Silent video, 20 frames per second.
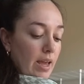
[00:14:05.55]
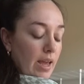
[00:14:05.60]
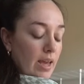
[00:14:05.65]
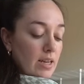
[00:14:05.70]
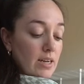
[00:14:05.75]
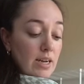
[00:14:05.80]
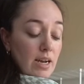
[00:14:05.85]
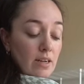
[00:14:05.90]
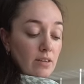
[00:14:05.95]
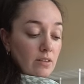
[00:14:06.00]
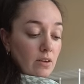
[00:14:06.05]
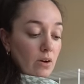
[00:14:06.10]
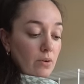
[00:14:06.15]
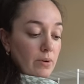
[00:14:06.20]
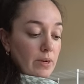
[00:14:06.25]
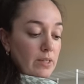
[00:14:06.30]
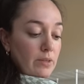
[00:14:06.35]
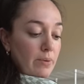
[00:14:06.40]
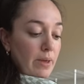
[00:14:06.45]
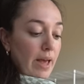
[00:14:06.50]
And as
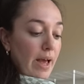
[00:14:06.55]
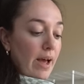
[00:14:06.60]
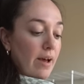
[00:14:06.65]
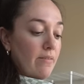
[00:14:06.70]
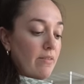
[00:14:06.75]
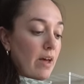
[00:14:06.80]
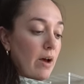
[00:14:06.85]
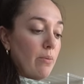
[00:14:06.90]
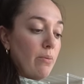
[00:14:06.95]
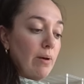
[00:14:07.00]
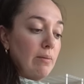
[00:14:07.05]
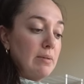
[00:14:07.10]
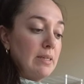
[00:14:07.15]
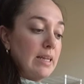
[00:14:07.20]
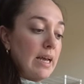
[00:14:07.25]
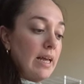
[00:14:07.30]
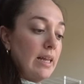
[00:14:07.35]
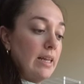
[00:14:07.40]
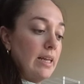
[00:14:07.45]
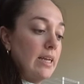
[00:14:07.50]
always, we have that
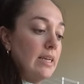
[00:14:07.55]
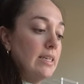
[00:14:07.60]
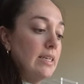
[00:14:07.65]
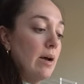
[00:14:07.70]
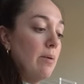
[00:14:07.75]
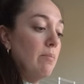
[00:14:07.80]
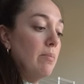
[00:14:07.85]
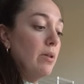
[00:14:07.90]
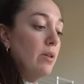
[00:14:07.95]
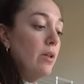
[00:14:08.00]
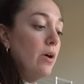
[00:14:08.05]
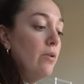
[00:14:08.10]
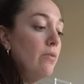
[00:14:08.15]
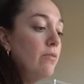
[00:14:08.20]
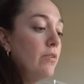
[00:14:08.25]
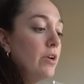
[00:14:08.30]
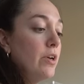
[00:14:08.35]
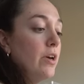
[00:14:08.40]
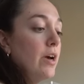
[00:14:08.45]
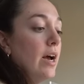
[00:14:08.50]
website linked down below
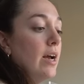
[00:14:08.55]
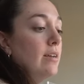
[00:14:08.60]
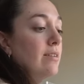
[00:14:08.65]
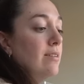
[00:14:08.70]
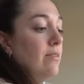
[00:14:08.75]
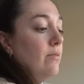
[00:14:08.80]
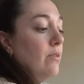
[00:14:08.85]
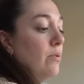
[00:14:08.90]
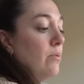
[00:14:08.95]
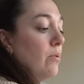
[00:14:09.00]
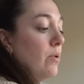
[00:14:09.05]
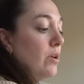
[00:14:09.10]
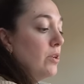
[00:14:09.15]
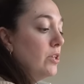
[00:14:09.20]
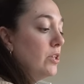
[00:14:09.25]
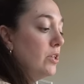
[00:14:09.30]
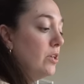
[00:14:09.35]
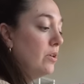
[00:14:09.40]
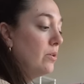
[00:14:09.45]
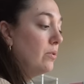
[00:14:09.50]
for you guys if you
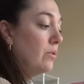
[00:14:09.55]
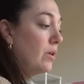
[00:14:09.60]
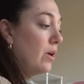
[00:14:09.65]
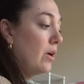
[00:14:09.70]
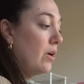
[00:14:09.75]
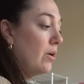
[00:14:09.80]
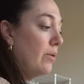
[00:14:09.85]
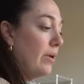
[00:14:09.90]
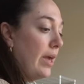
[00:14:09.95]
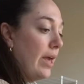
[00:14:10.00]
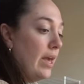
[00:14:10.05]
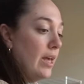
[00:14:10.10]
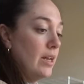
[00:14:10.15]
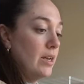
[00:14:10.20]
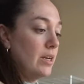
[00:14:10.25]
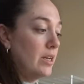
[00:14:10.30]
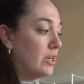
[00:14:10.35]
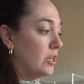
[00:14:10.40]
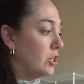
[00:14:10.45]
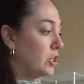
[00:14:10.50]
want to go
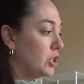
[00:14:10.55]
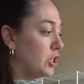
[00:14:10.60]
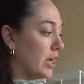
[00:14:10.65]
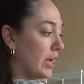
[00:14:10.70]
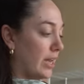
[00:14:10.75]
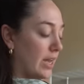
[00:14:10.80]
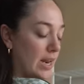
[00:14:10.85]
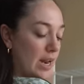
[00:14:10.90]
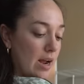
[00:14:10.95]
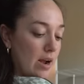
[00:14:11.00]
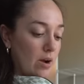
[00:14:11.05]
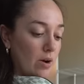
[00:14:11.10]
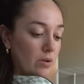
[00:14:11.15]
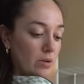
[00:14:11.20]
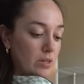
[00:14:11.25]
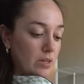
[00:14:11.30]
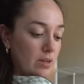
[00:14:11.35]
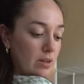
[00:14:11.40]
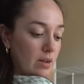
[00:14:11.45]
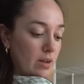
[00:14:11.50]
and check it
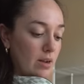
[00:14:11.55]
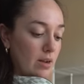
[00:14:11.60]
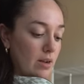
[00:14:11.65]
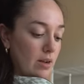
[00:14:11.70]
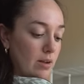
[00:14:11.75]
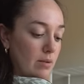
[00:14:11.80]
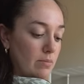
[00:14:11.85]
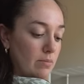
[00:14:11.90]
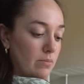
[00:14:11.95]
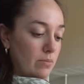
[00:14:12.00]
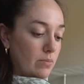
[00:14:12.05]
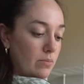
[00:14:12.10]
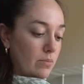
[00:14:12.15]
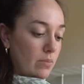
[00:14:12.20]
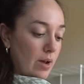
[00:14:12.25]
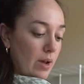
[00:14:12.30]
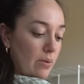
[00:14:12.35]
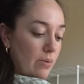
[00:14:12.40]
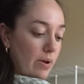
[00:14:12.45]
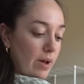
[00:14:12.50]
out. I
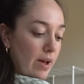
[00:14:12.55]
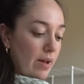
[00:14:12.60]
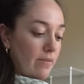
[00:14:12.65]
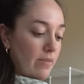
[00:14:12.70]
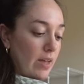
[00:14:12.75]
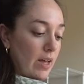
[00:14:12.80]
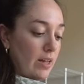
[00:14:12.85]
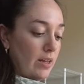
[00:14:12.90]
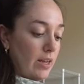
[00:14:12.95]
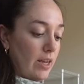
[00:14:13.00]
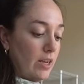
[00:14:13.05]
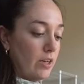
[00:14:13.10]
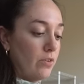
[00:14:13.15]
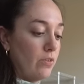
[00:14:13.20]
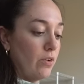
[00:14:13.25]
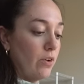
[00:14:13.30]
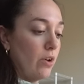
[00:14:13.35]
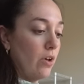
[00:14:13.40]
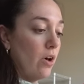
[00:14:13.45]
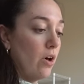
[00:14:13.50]
will have that linked
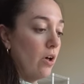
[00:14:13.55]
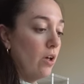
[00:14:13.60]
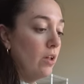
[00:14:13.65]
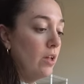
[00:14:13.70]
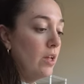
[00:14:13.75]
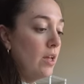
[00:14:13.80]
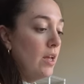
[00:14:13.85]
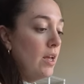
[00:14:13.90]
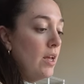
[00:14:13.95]
for y'all.